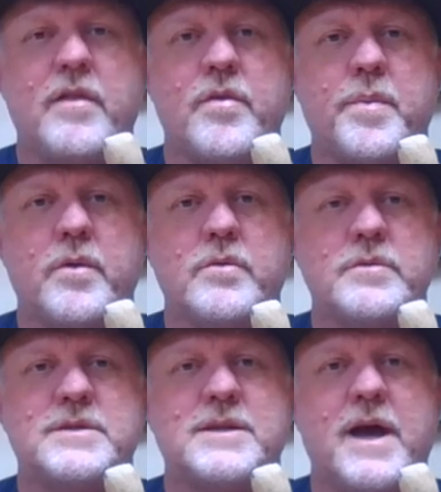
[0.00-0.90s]
of the pool
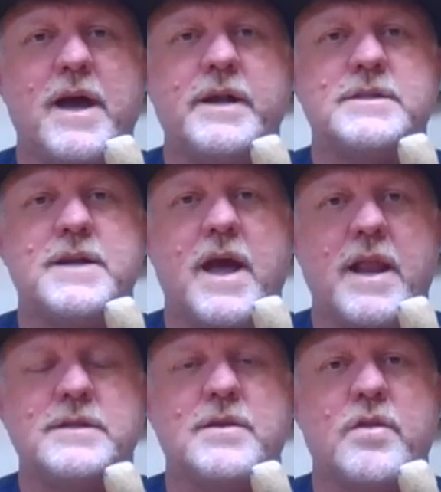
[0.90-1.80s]
stage and
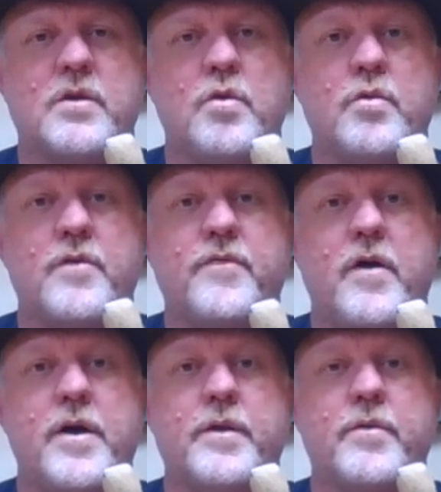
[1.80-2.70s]
into the
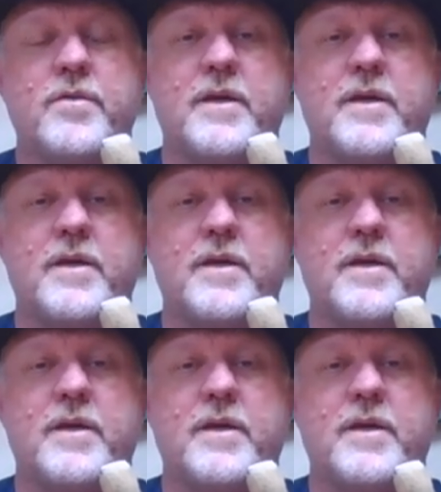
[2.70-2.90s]
quarterfinals.